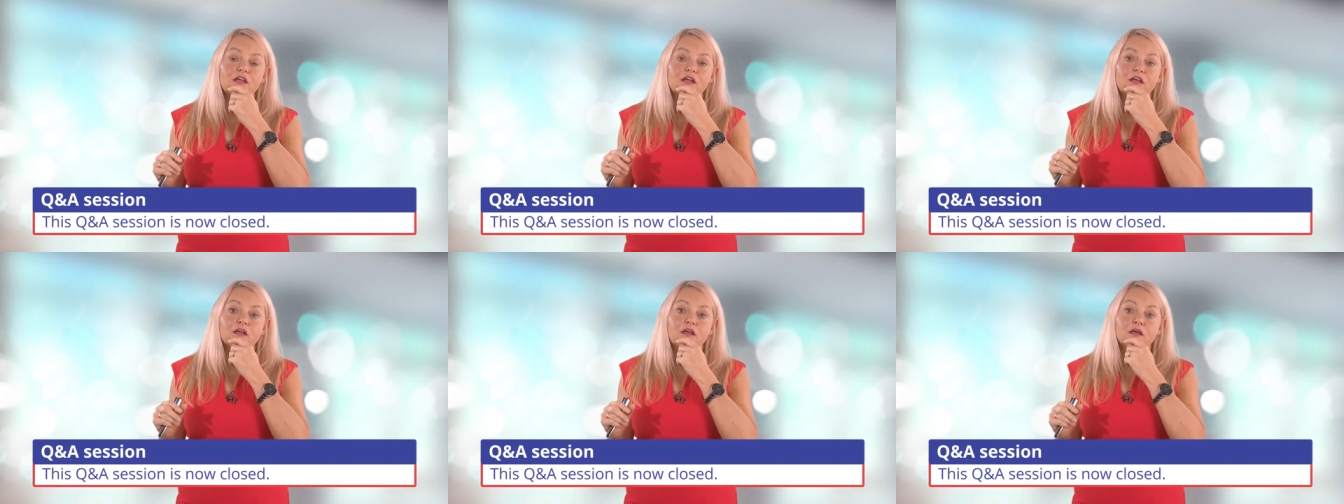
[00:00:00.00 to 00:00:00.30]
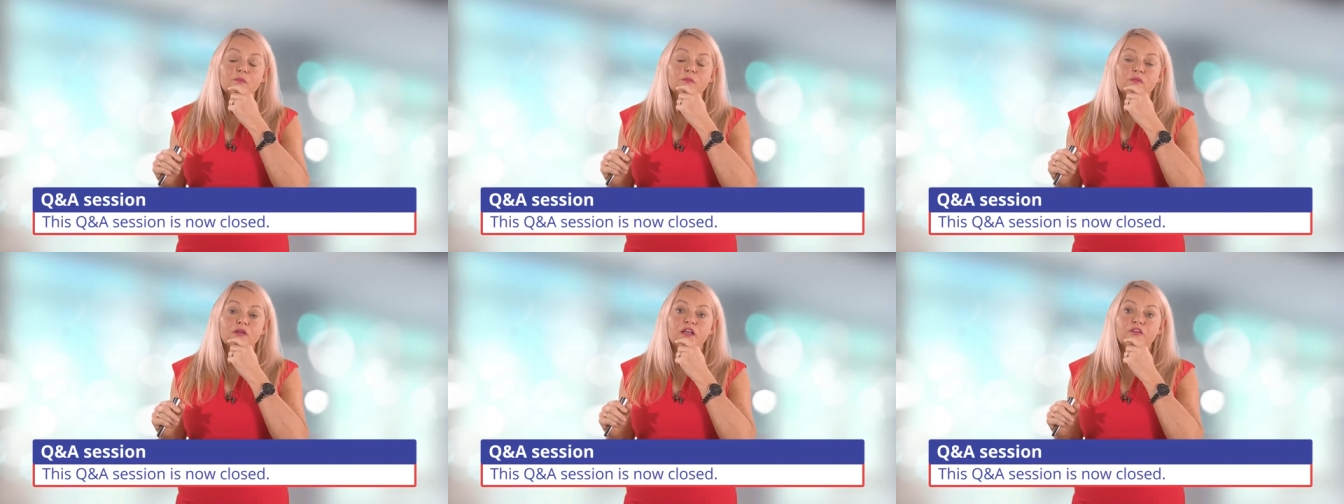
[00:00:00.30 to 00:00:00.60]

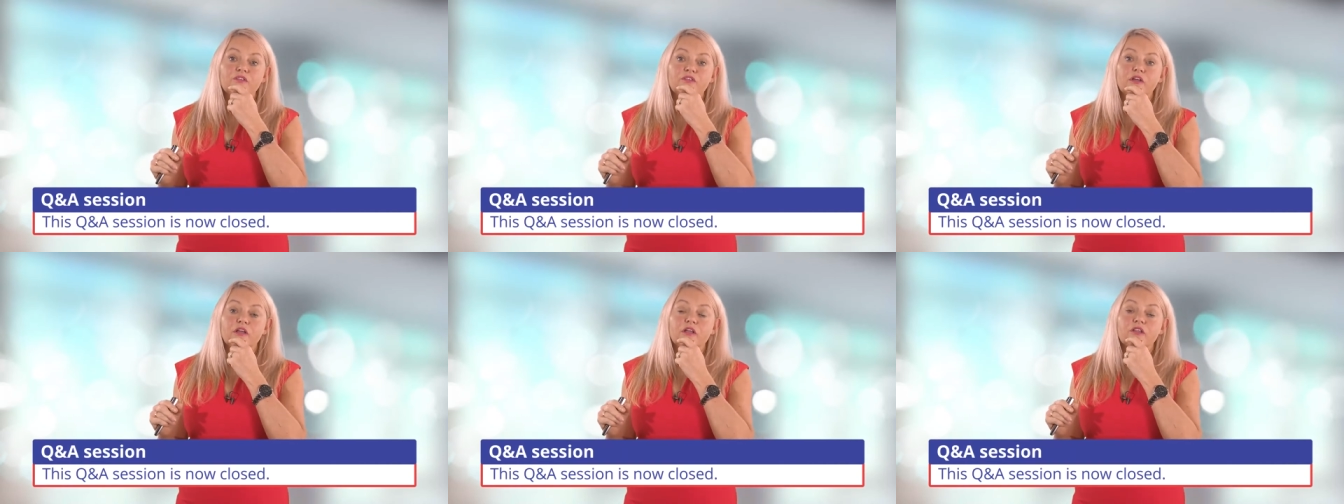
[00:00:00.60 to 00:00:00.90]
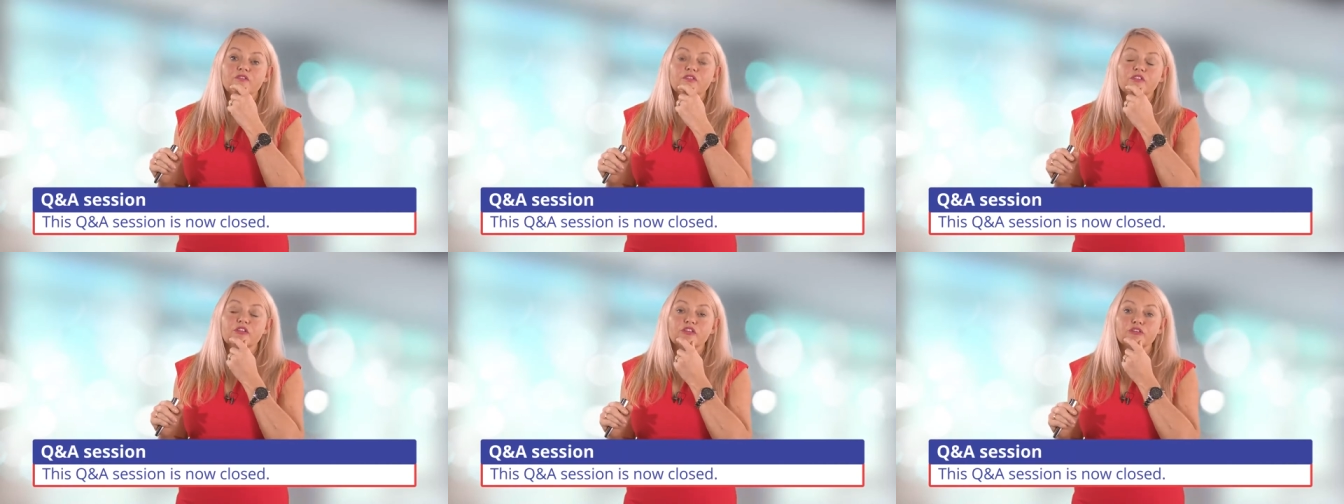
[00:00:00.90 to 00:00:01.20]
Um, if,
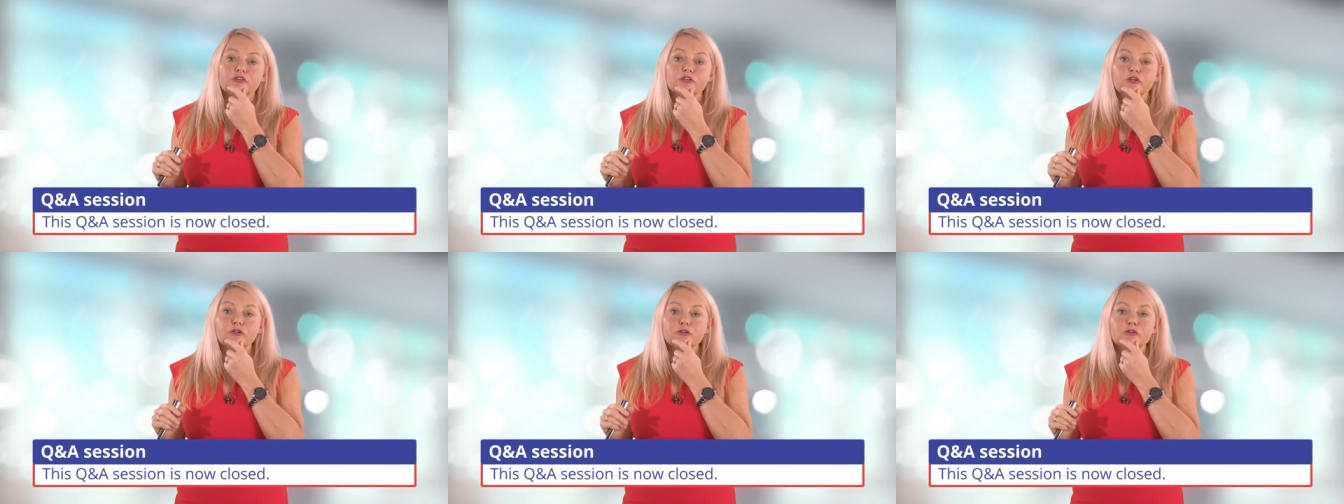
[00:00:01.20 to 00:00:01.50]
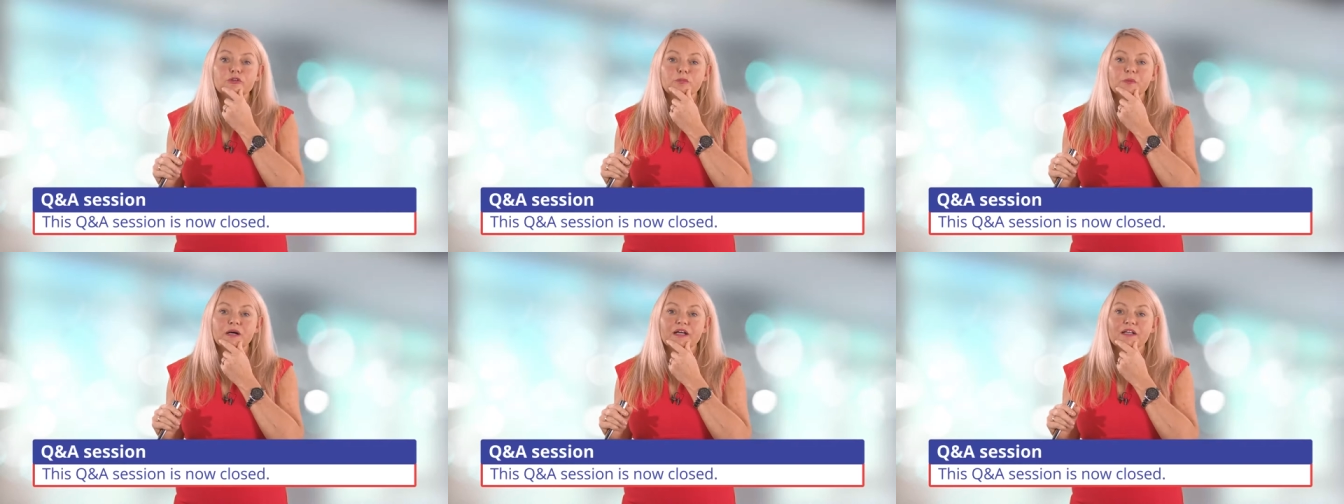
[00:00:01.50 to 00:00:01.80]
if there's an
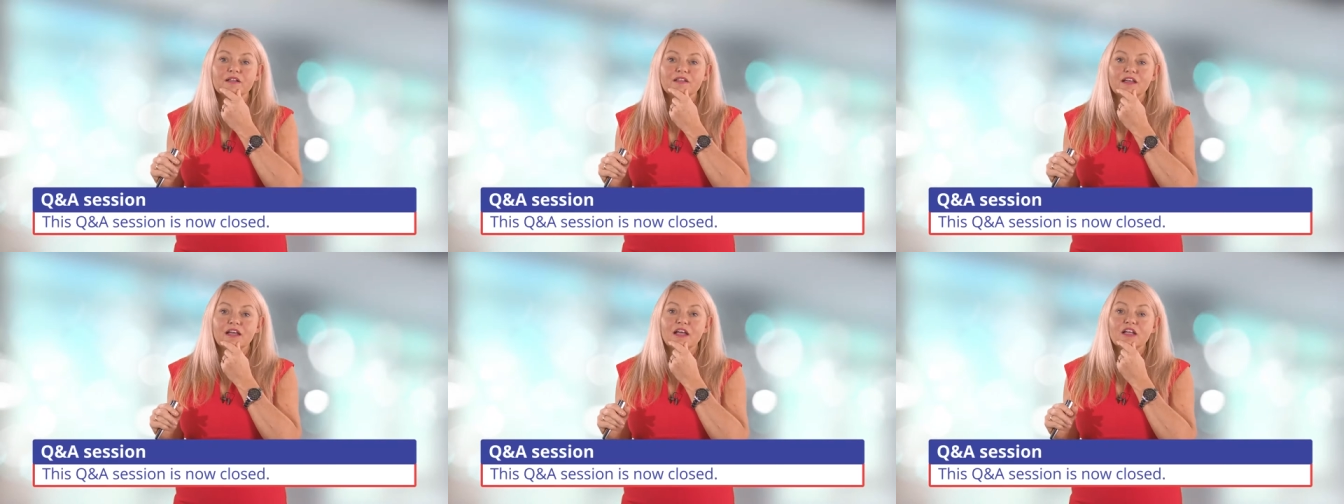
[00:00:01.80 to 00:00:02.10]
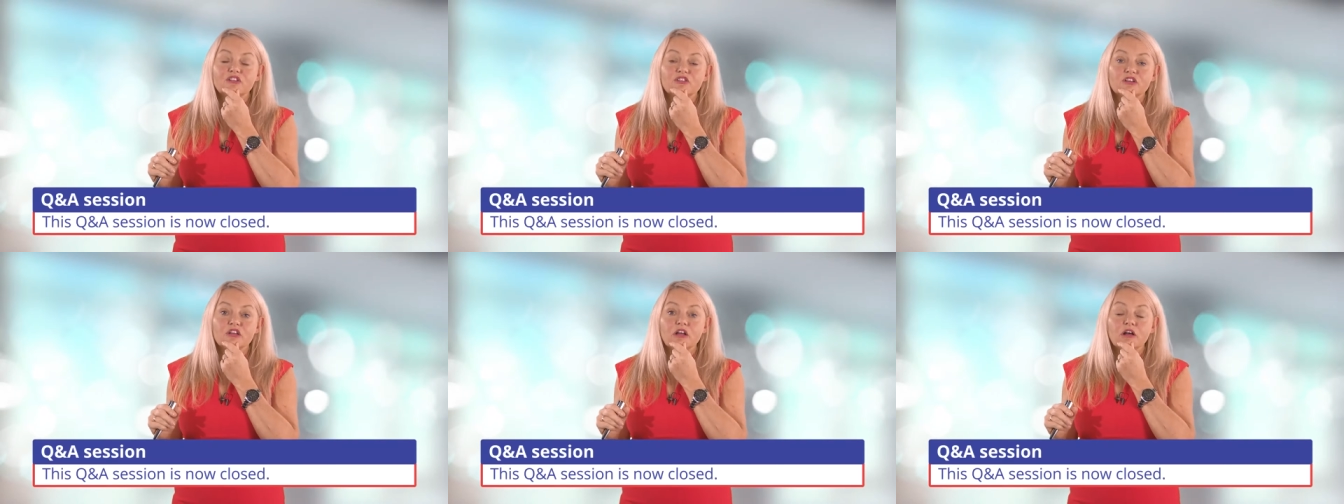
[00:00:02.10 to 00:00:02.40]
undermined
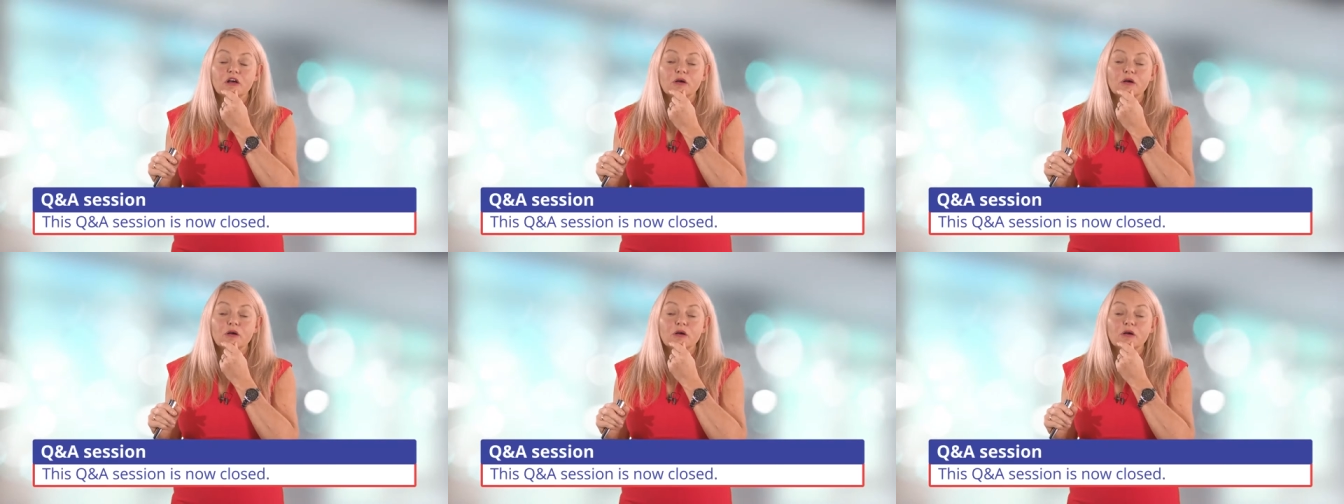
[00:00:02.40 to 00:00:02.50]
edge,